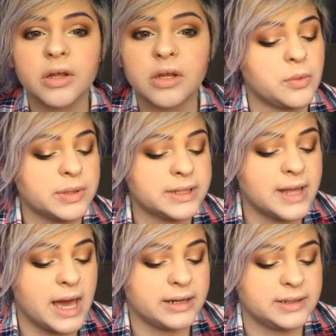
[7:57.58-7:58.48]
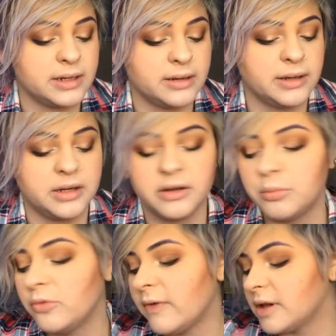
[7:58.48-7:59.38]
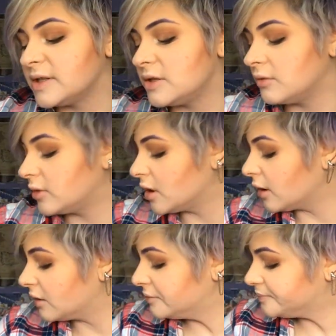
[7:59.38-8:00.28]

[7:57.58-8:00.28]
So once that is done, then you can move on to your